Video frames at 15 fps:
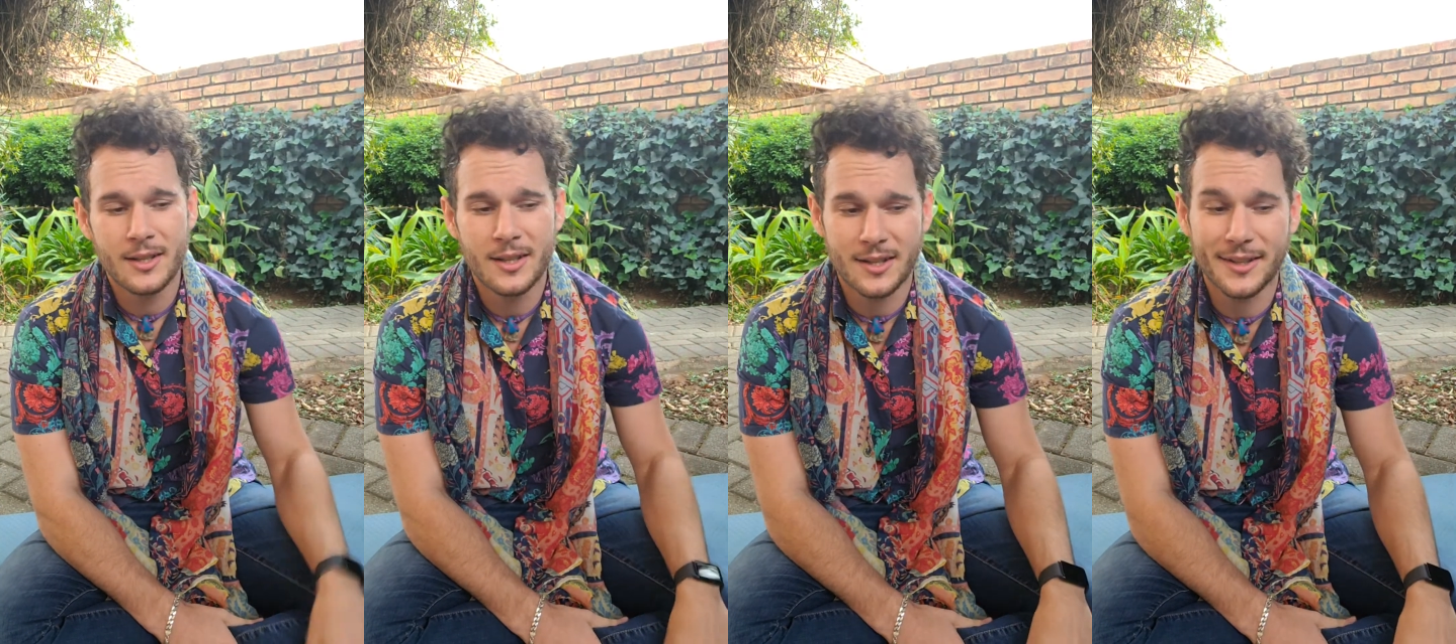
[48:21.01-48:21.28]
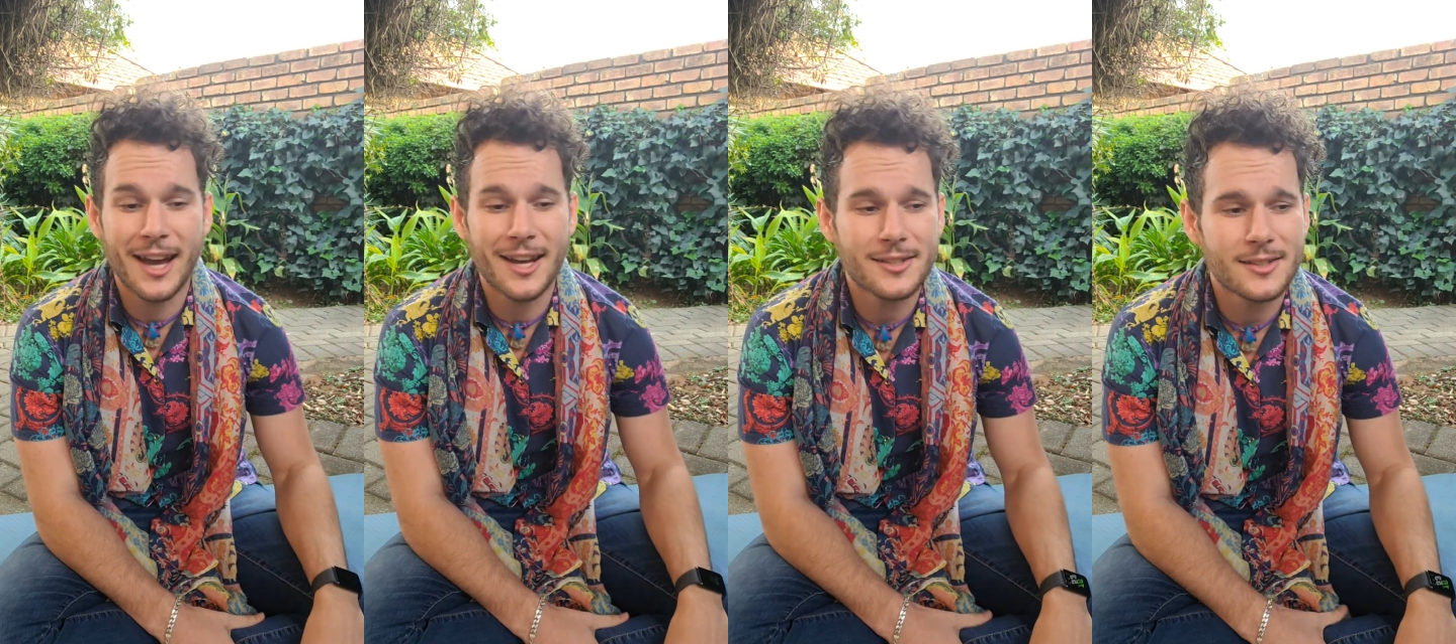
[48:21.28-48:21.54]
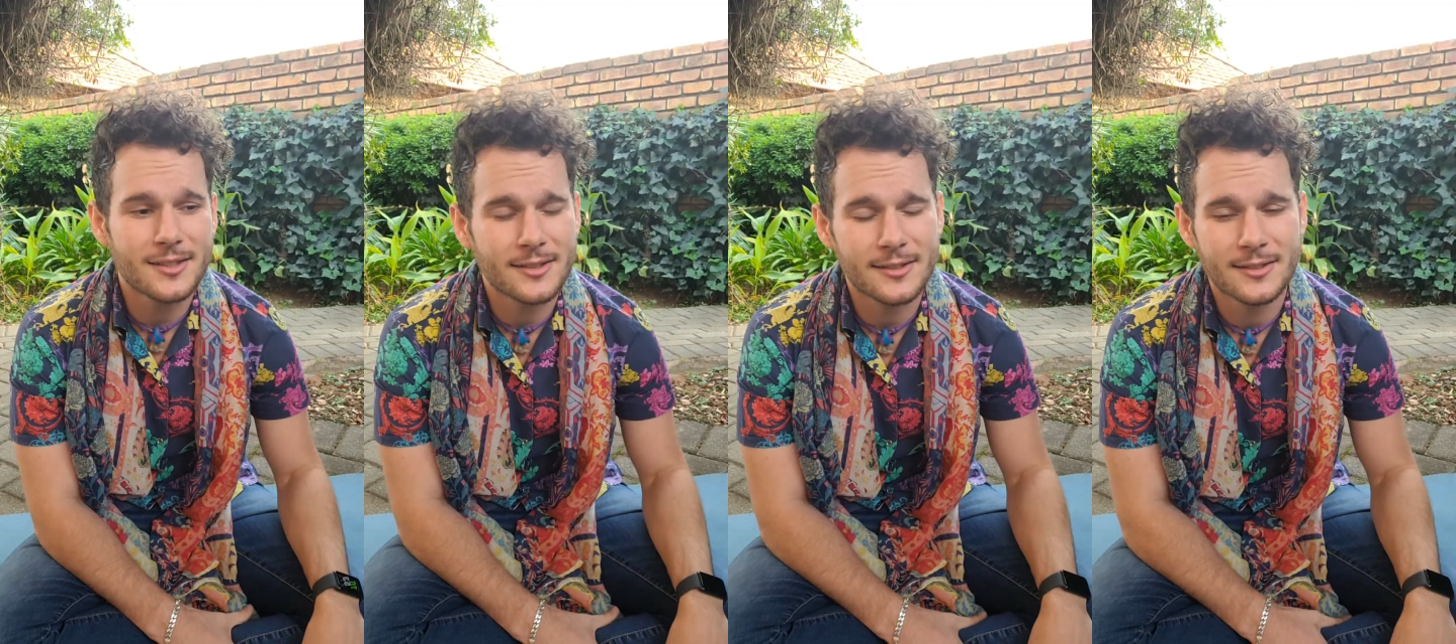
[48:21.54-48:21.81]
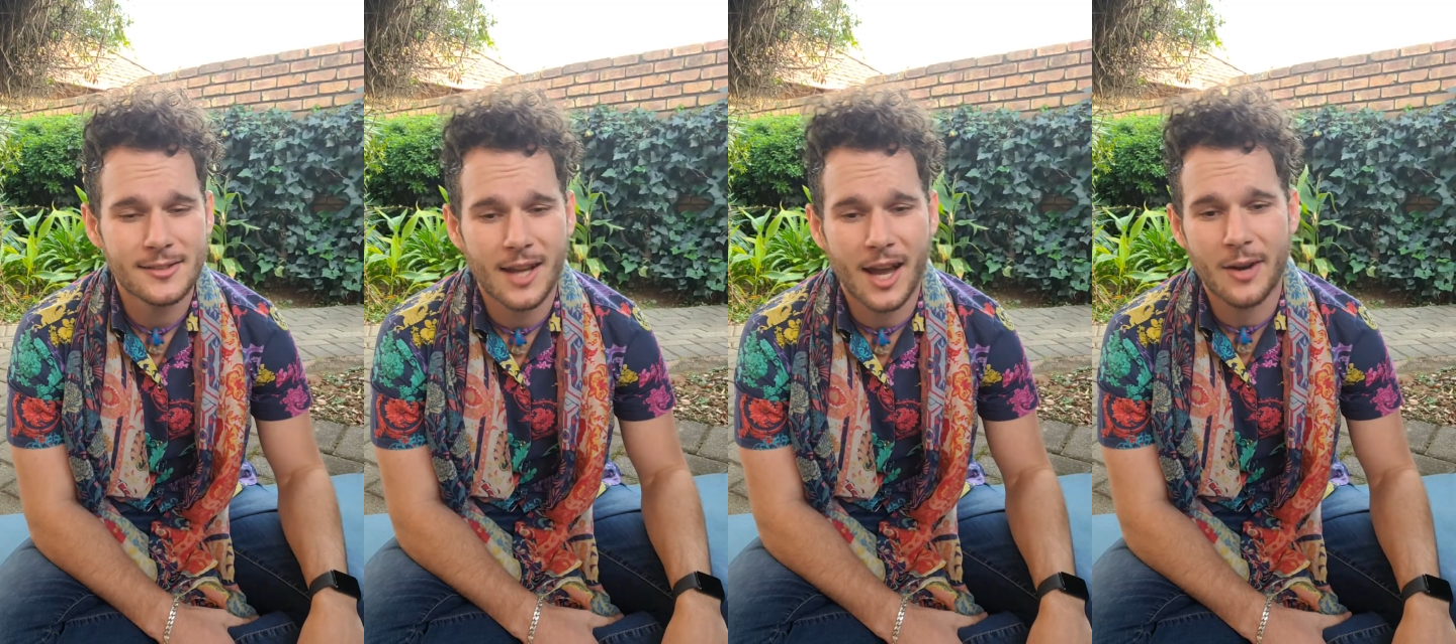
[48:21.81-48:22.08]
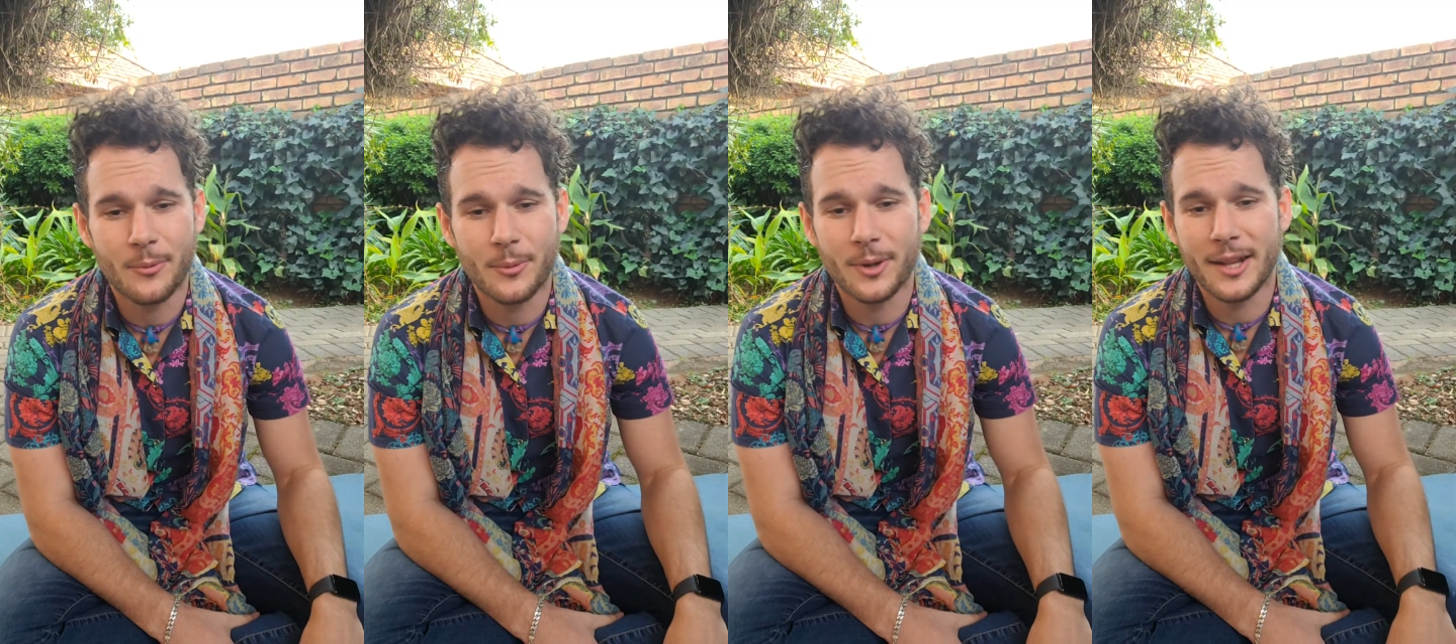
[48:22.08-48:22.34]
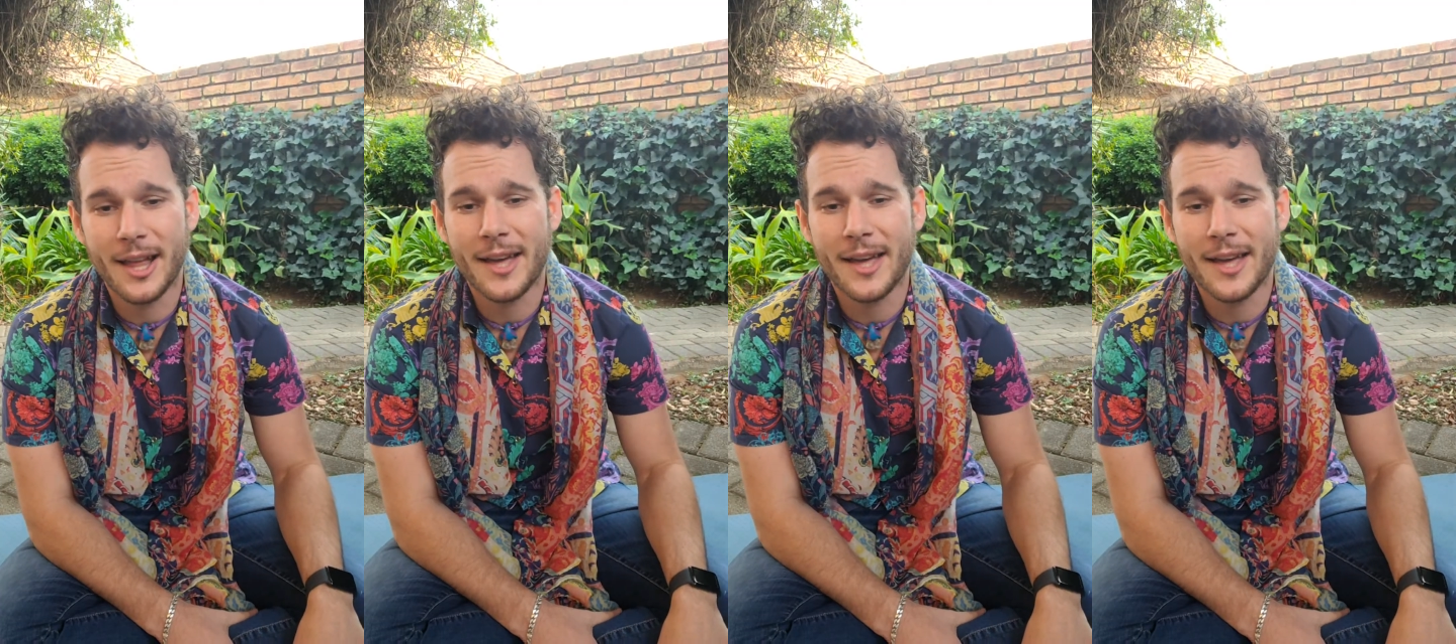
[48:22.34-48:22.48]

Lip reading: Yes, I will